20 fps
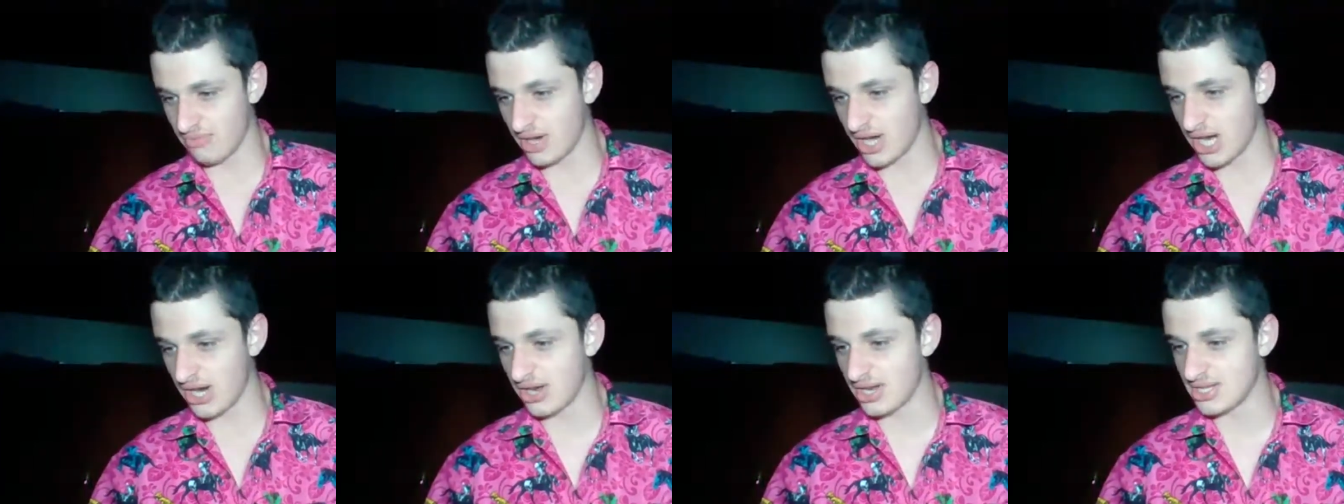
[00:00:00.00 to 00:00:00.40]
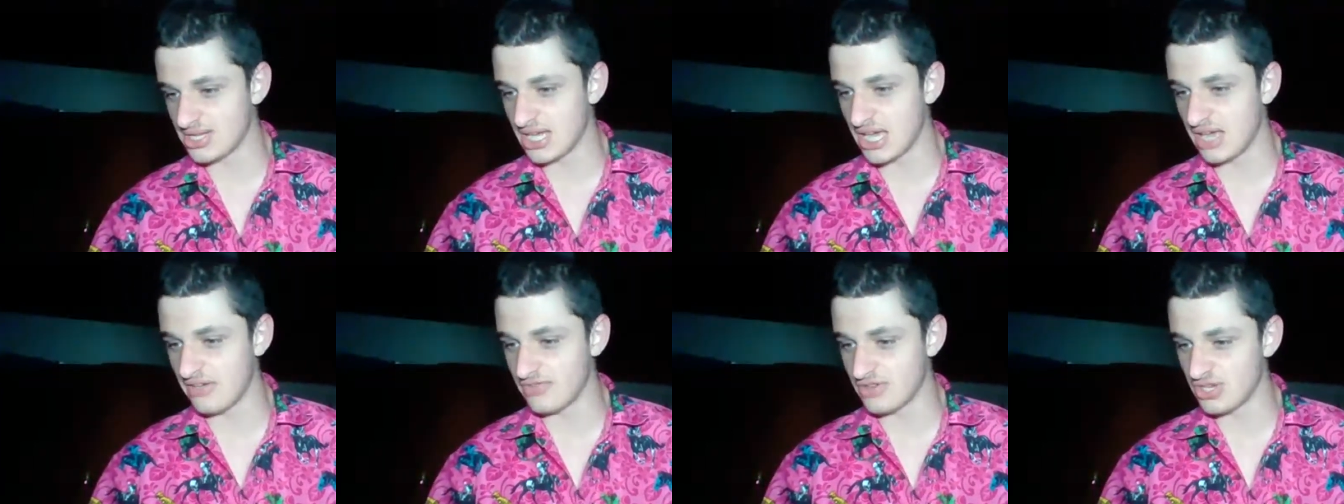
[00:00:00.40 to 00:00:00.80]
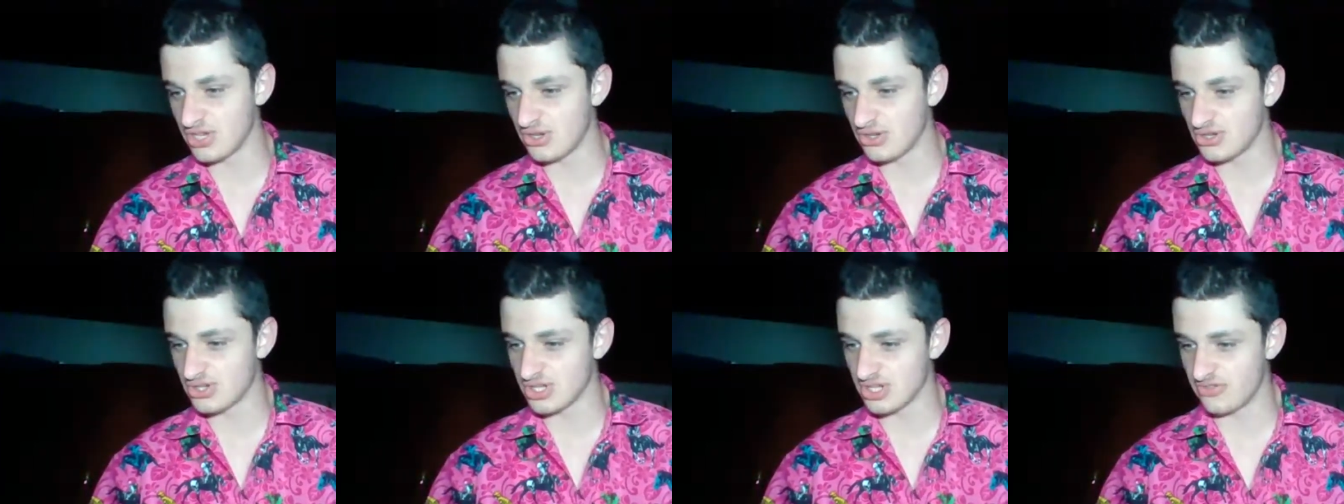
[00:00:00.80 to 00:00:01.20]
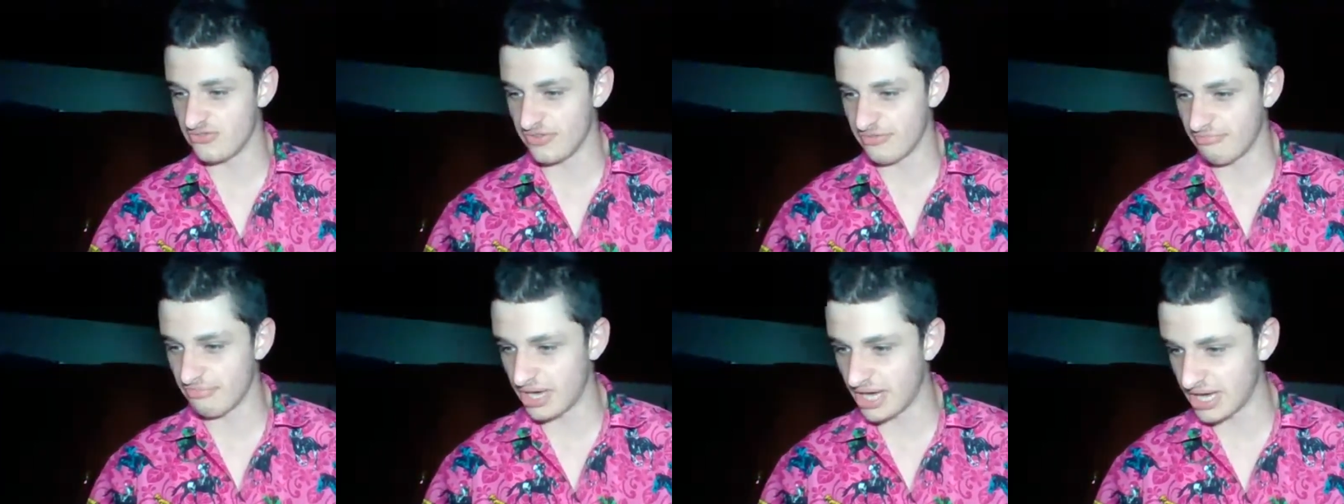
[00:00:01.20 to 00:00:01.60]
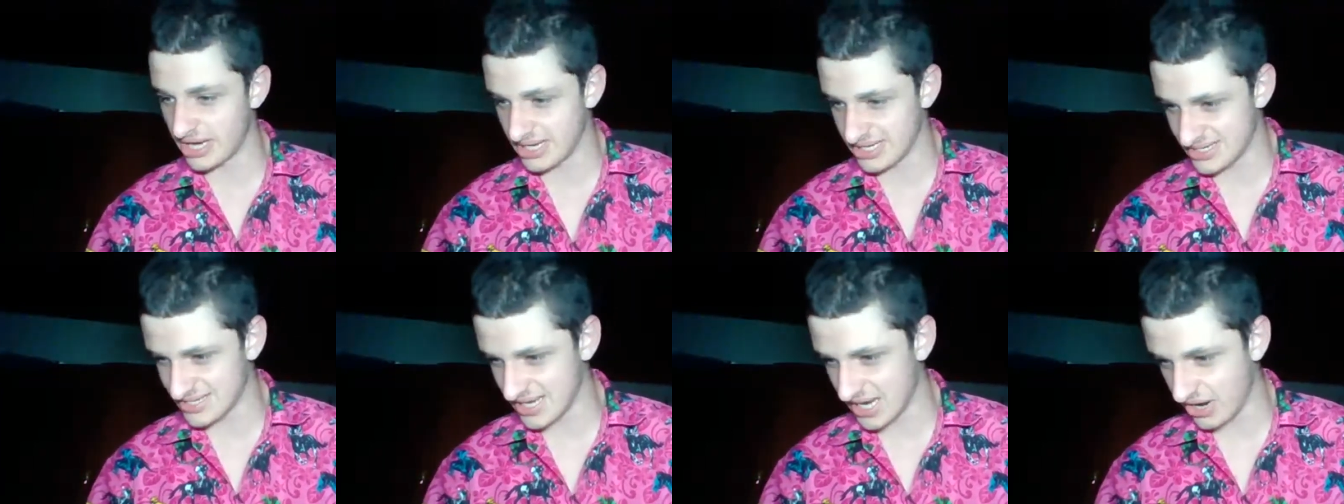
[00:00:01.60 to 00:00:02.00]
Maher and David Eustace for
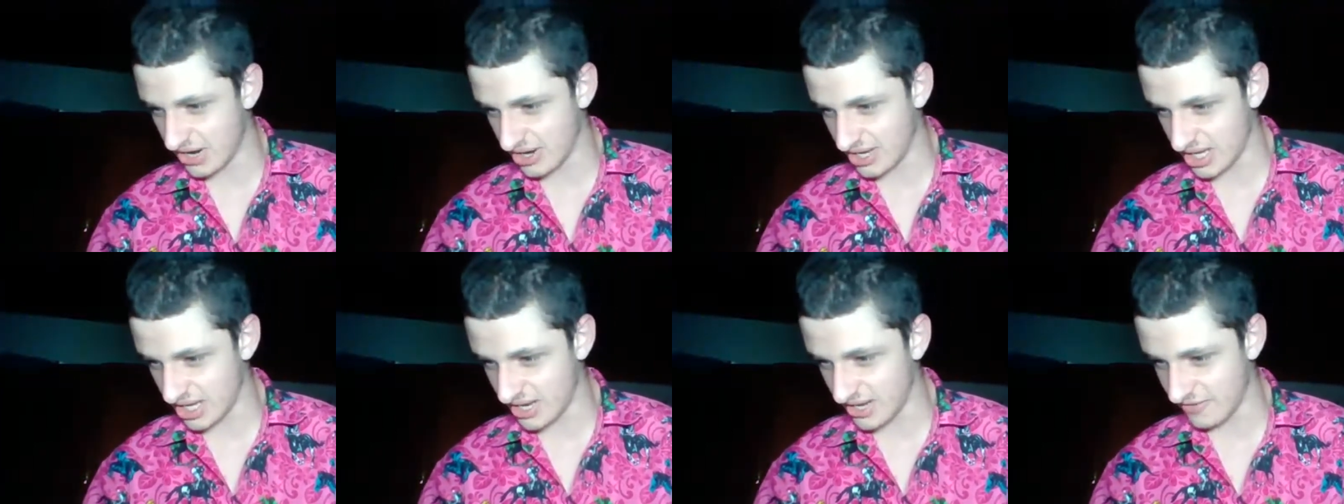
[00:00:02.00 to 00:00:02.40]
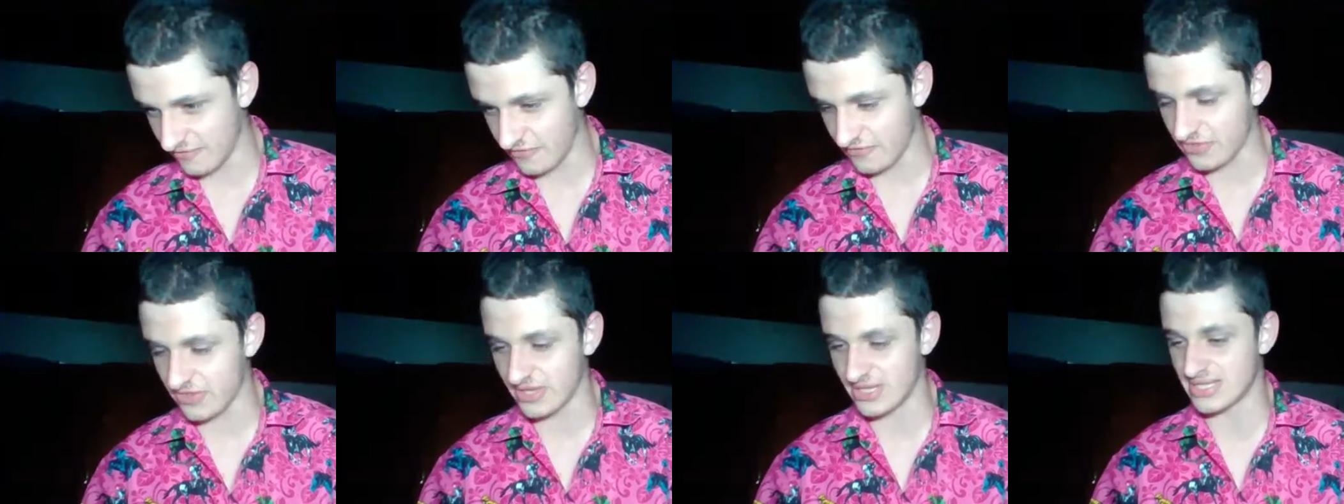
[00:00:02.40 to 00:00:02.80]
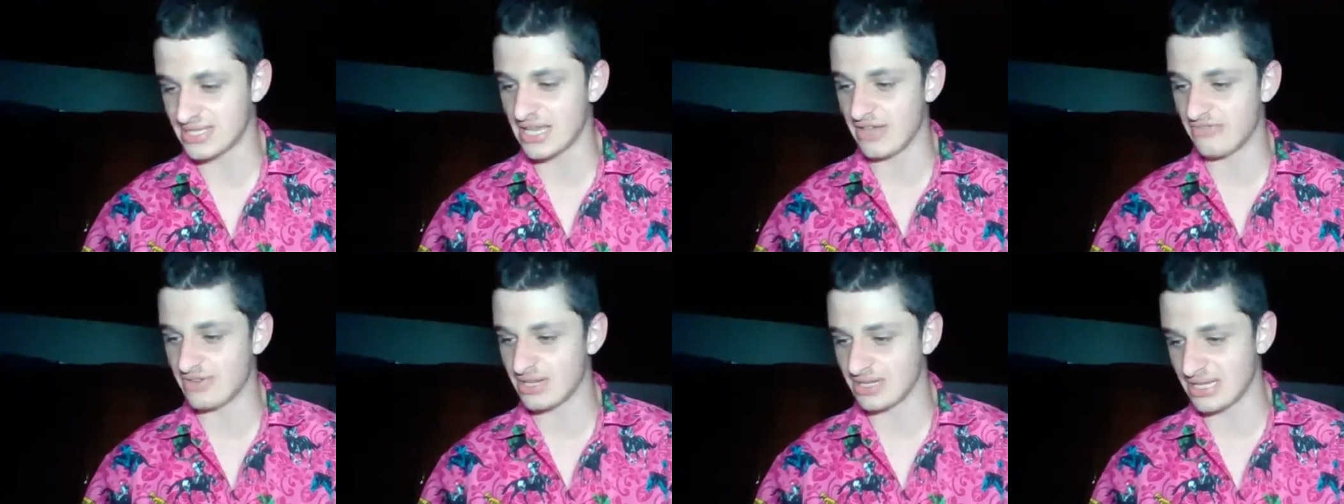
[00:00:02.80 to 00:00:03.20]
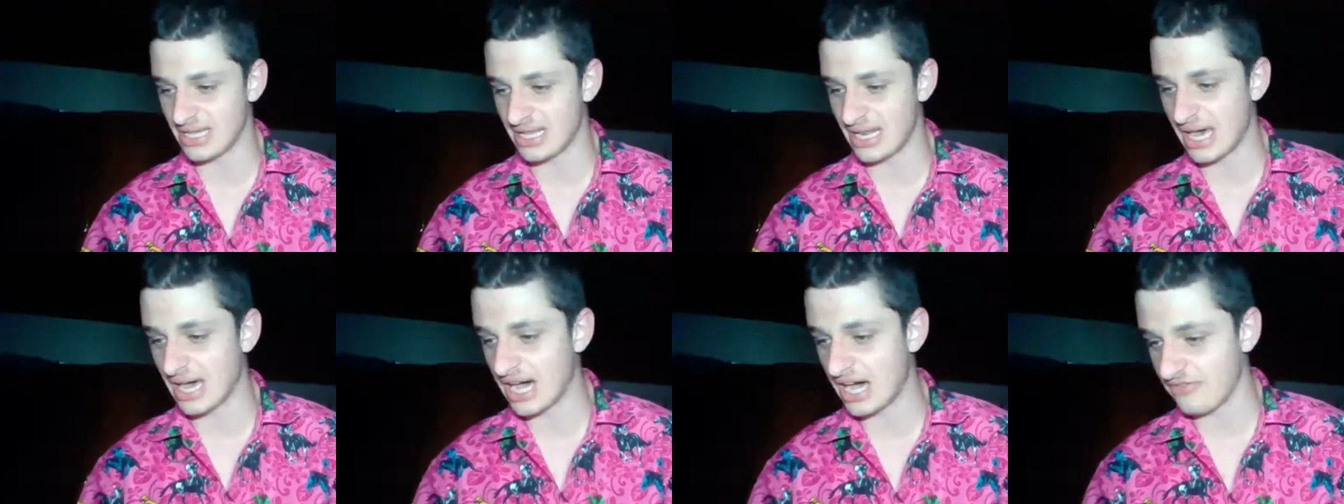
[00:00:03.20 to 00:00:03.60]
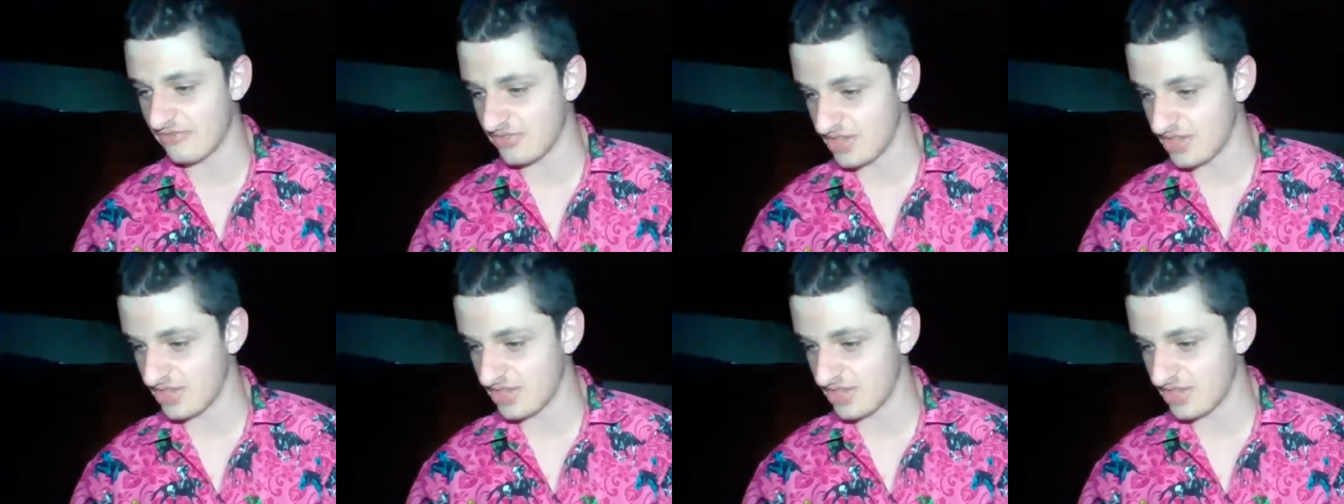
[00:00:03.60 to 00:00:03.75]
Mark Zara carrying 57.5